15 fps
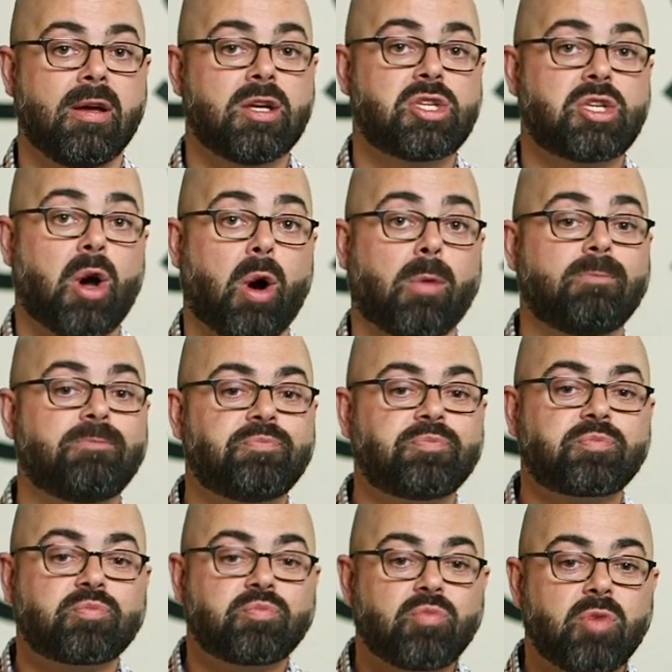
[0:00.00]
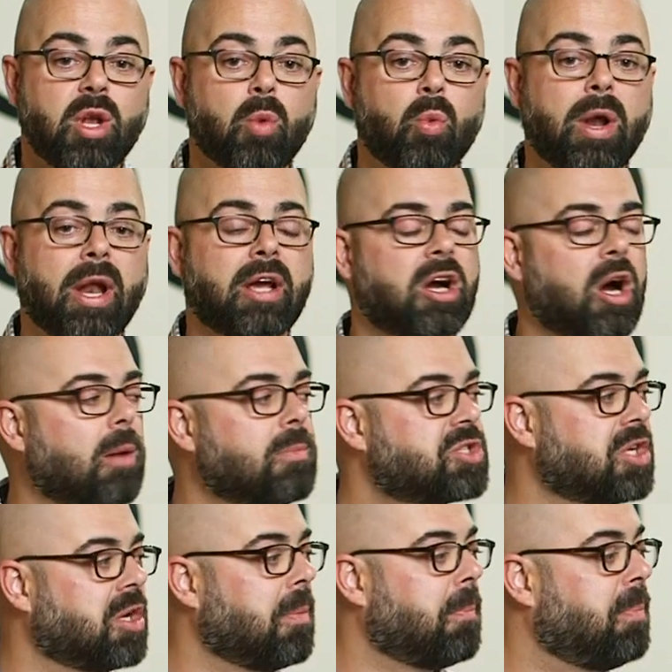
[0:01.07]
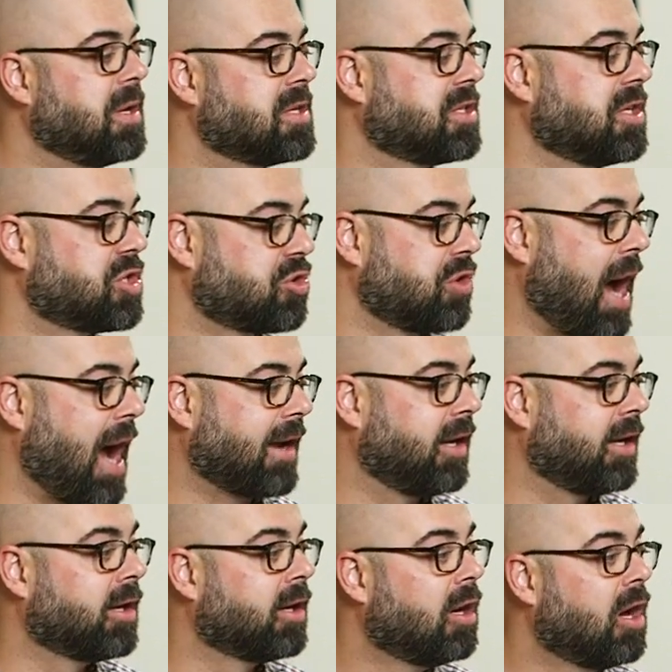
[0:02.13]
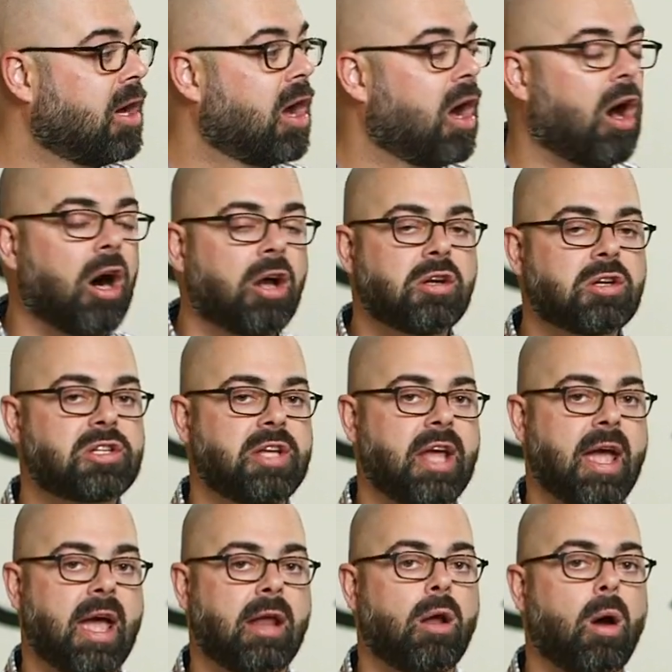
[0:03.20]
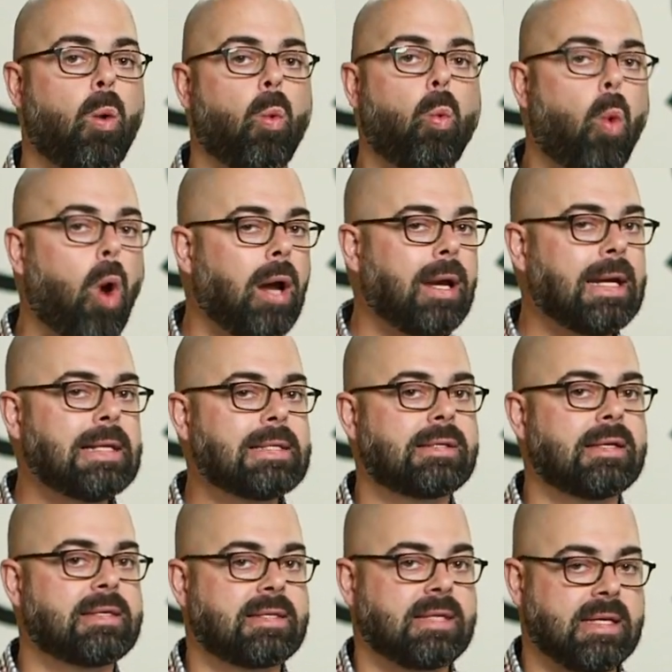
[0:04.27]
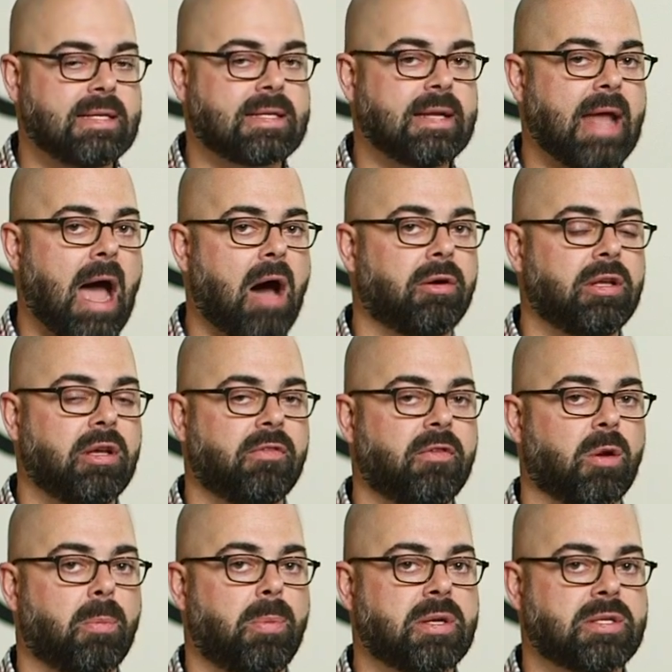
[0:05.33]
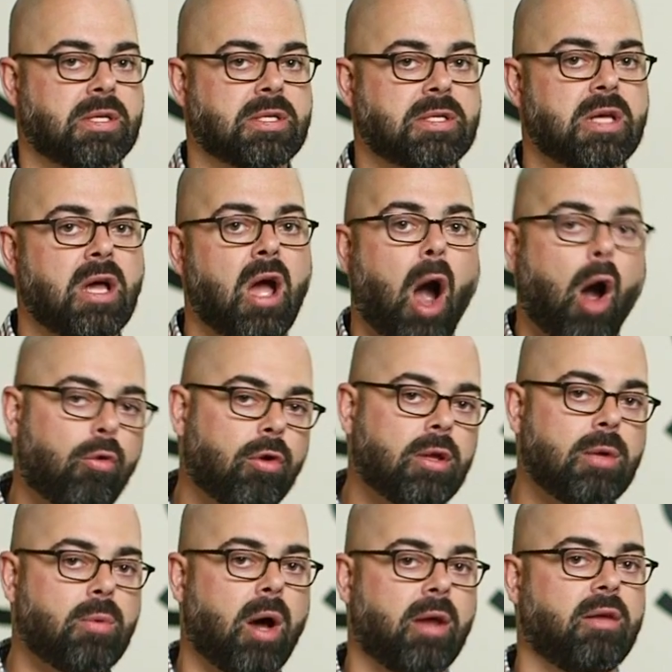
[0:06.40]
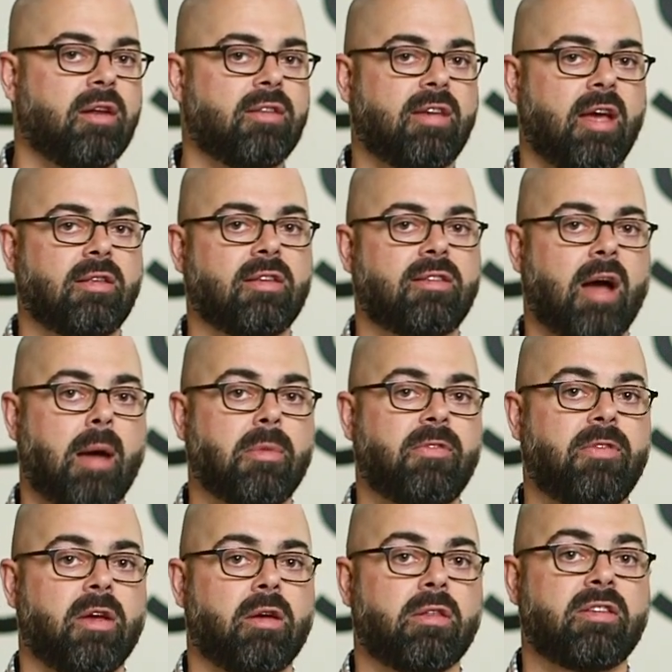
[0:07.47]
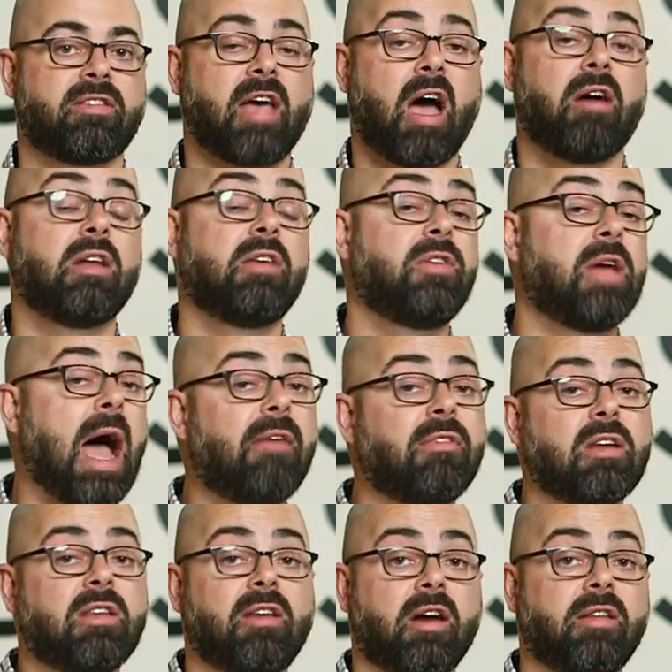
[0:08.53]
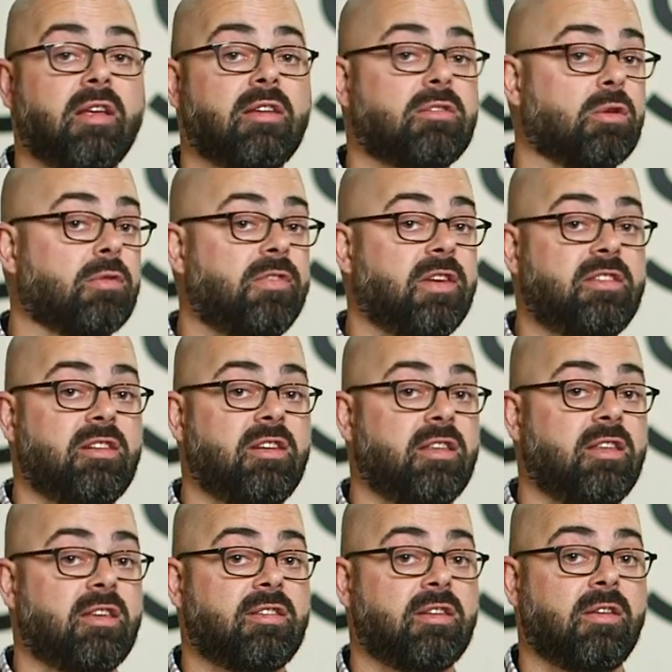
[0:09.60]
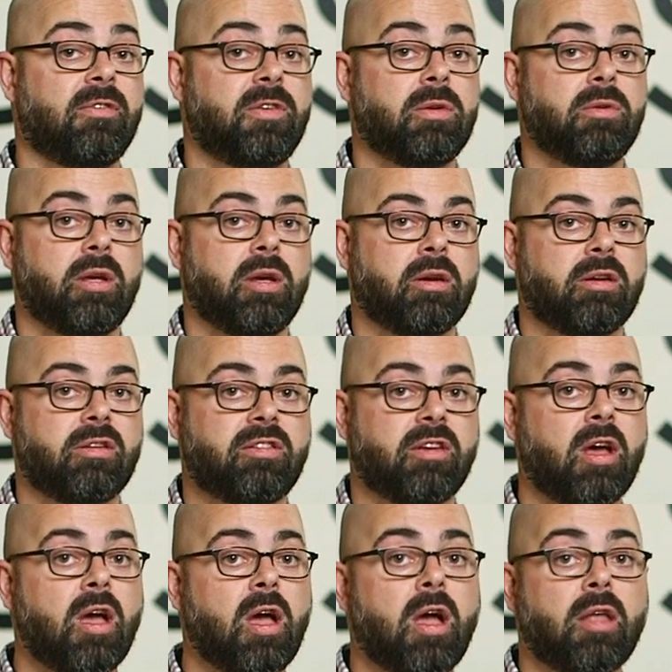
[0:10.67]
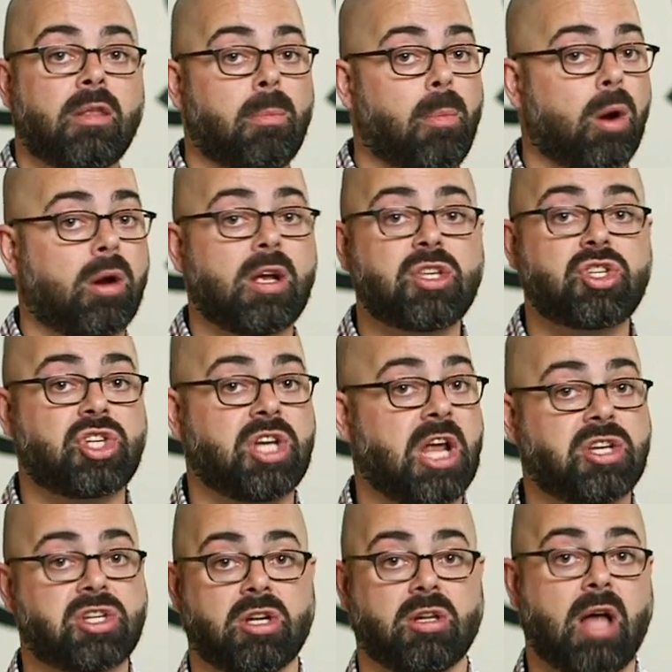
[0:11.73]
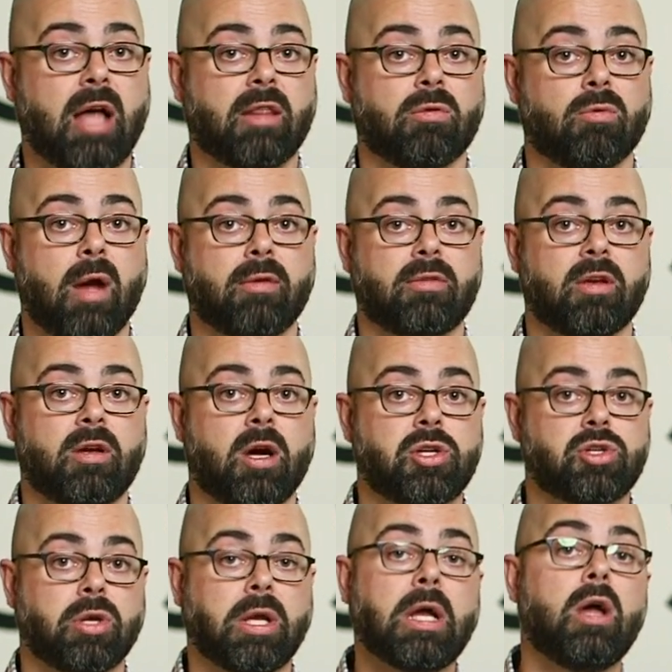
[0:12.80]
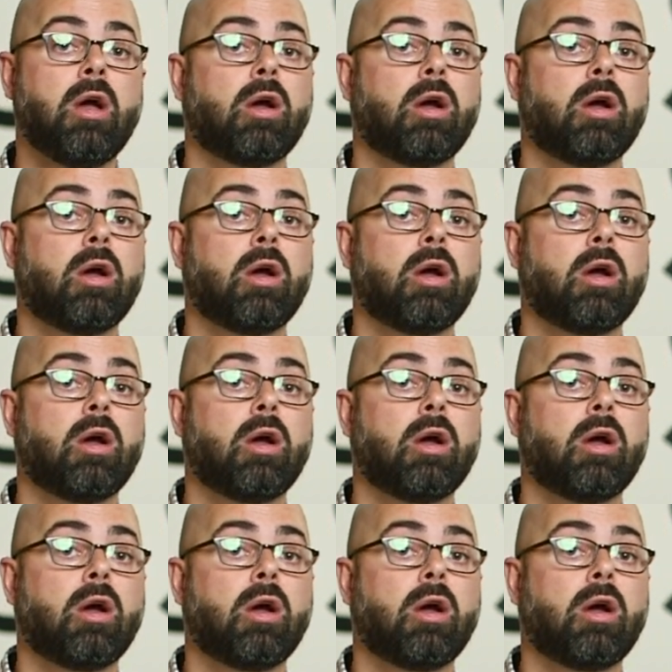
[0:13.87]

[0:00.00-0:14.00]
So when it comes to business tracking, understand what is the seasonality of your business. I really want you to take the time to figure this out. And if you haven't done this or visited this in a few years, the market's changed a lot throughout the country.